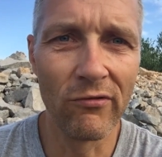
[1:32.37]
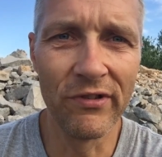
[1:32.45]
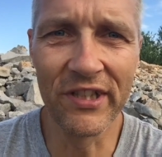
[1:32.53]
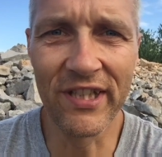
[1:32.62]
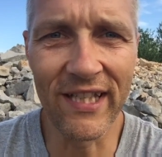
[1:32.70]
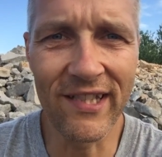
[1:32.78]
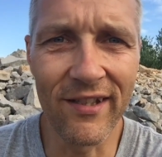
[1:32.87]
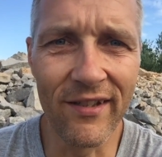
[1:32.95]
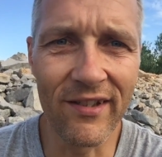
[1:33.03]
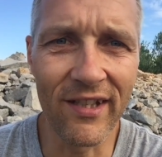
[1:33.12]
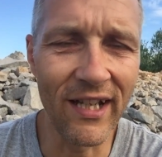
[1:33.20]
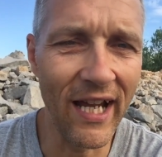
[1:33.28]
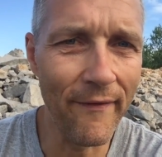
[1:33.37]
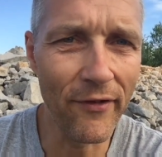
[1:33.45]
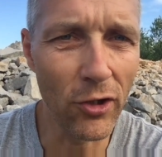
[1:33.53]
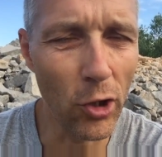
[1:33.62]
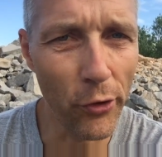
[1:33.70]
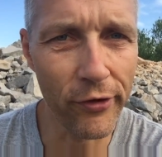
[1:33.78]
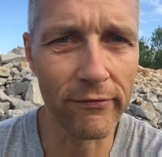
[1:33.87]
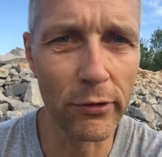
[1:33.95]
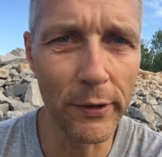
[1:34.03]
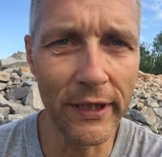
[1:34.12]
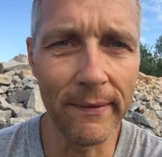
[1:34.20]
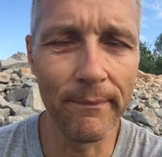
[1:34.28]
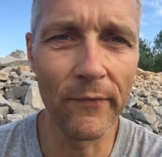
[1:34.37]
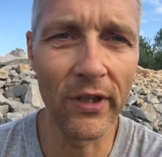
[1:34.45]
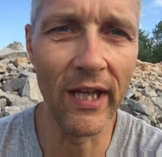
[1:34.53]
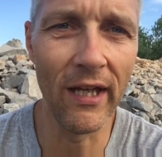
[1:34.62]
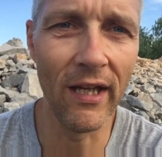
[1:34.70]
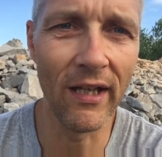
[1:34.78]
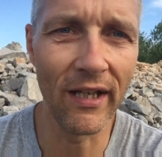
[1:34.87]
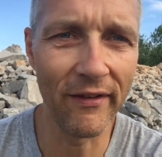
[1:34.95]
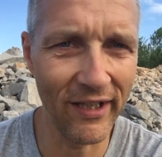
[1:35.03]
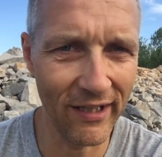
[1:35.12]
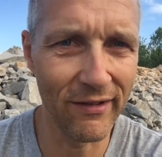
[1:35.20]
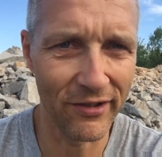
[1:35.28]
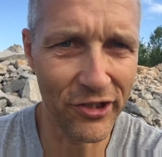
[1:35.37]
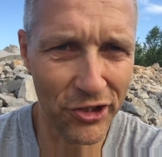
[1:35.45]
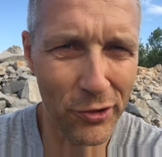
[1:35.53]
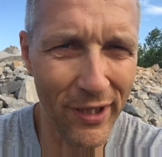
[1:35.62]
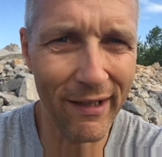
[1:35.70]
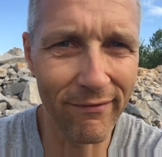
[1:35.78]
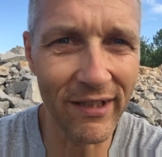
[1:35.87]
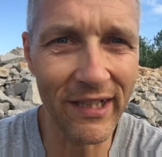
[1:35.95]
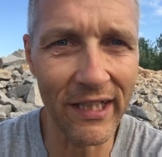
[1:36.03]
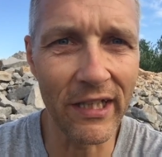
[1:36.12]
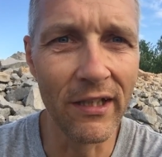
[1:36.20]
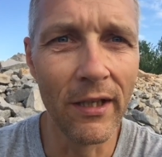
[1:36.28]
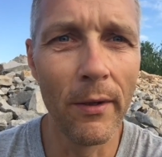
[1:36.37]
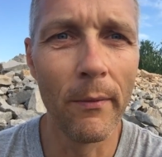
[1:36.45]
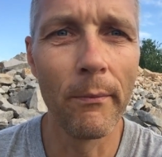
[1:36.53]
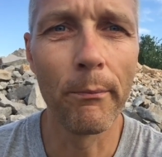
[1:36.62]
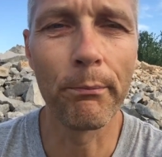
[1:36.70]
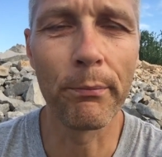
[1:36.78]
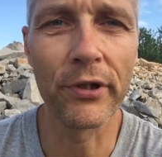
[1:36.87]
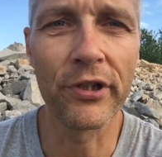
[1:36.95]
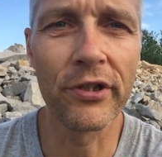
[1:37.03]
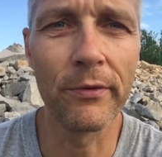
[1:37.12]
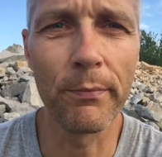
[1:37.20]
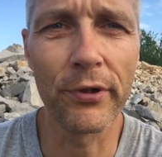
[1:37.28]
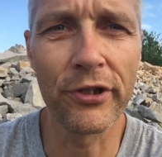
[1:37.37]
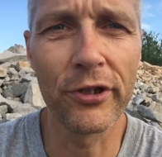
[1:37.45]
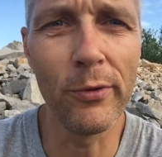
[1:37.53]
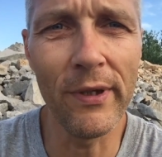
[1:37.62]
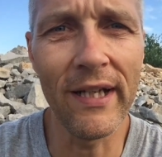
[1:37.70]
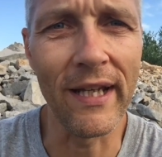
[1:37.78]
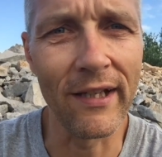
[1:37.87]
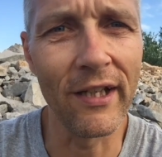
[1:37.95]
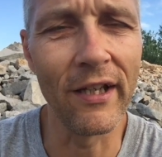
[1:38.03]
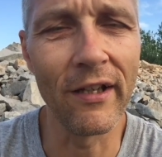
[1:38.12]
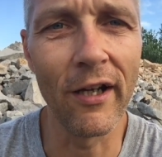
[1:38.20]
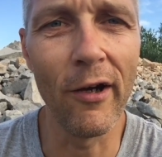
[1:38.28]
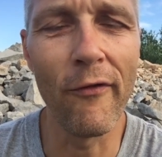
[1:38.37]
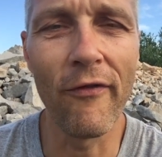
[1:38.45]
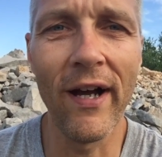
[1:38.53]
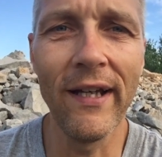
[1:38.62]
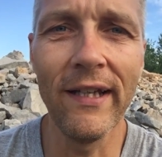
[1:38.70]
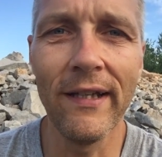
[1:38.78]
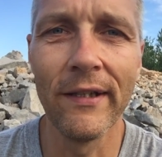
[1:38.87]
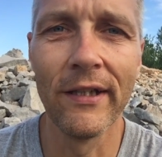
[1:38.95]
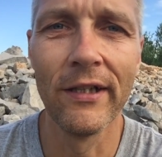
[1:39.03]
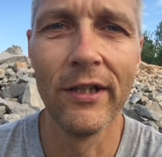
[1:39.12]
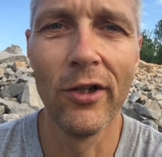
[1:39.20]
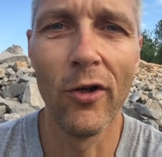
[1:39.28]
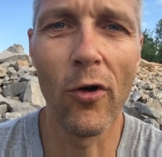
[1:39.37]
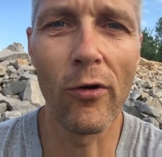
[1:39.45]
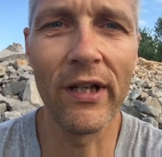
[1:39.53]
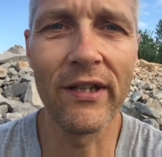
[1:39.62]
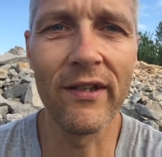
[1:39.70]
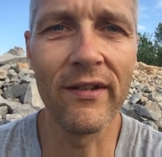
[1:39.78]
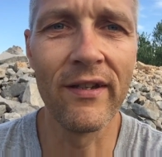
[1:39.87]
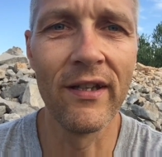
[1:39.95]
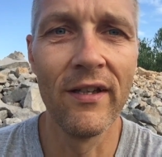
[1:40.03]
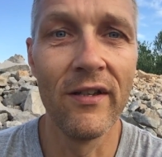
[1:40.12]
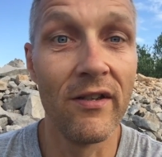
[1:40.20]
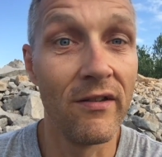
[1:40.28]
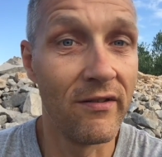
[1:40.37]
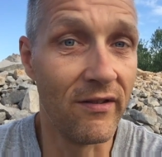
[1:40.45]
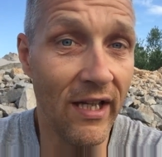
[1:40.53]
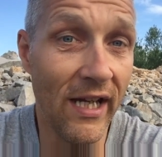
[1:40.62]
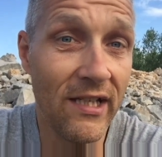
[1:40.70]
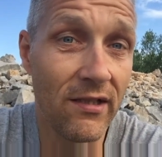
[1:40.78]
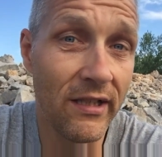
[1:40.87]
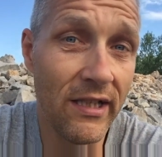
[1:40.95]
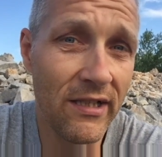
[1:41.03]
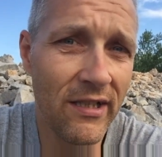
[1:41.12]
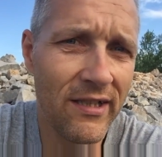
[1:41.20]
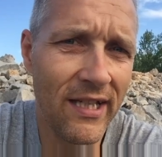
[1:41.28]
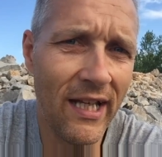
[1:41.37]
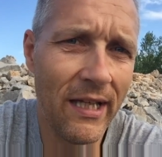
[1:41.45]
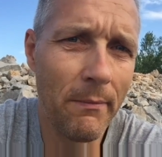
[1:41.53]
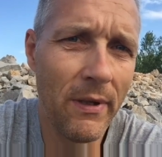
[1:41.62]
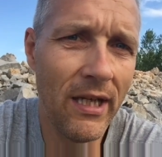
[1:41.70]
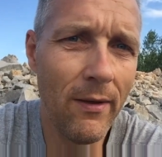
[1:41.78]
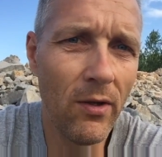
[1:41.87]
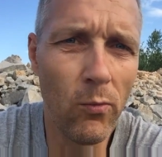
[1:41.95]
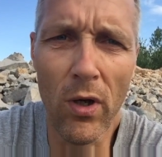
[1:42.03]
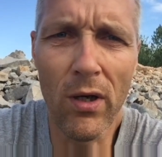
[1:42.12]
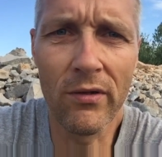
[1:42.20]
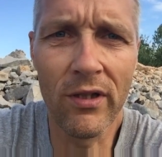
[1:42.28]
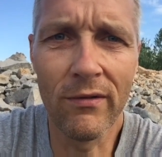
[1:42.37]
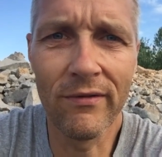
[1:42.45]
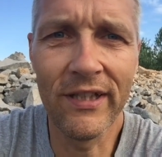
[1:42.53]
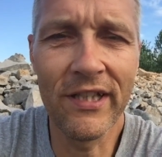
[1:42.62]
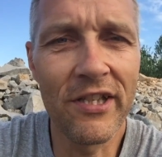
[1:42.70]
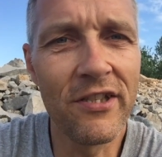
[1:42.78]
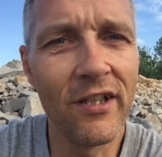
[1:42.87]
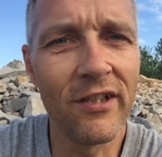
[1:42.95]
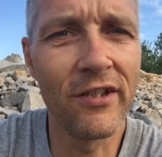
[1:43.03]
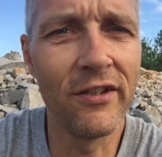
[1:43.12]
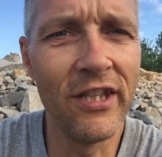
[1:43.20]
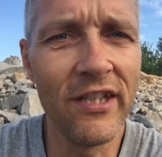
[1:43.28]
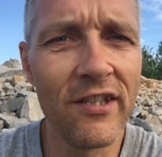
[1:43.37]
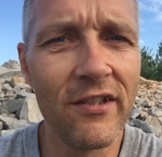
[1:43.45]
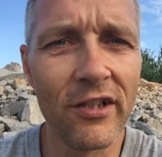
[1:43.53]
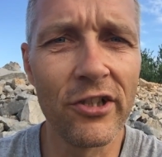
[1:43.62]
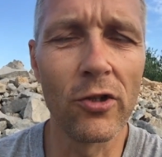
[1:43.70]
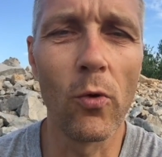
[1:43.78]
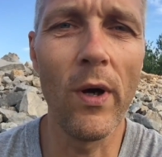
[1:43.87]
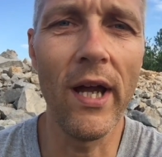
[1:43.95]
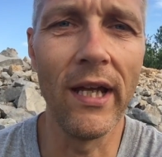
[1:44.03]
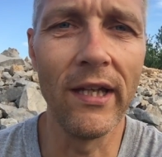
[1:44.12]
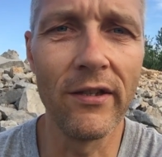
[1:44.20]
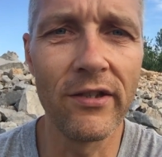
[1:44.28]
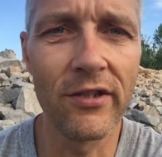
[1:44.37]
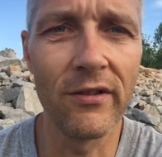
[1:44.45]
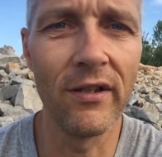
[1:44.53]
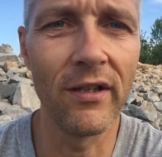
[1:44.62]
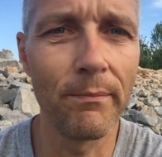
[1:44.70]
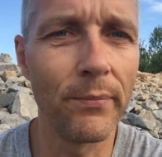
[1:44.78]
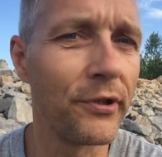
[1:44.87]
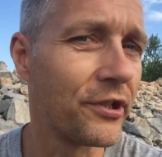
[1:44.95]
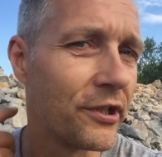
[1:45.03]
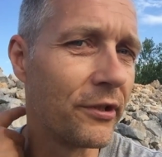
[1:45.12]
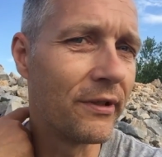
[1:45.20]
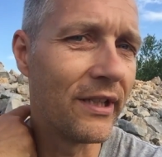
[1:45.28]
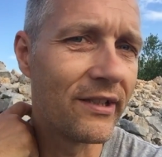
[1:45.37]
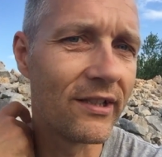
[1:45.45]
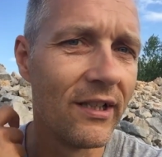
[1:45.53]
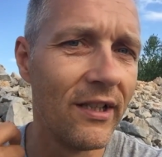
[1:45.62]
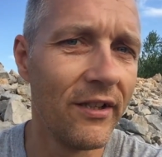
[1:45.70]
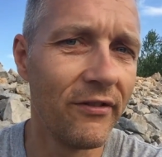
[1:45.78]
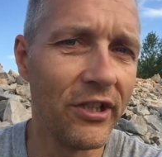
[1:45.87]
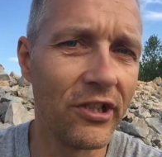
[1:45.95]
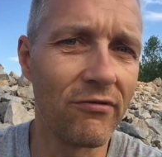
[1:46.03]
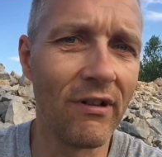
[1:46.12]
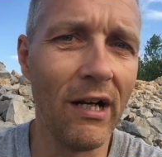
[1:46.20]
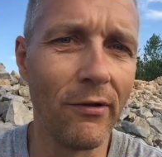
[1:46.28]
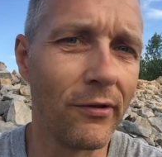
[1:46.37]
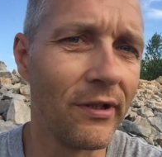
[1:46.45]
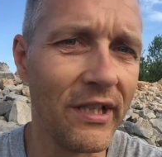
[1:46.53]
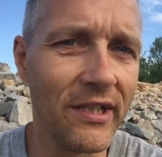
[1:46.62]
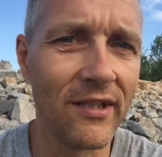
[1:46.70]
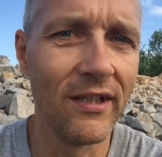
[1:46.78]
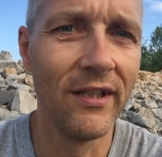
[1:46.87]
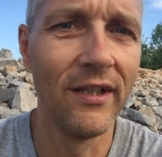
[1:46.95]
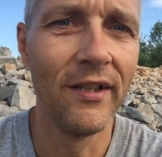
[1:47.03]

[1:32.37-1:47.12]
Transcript: resistance and I have to go through it, and there should I really pursue it and go find it, or is it telling me, well, this is not your way, you should not pursue this route or this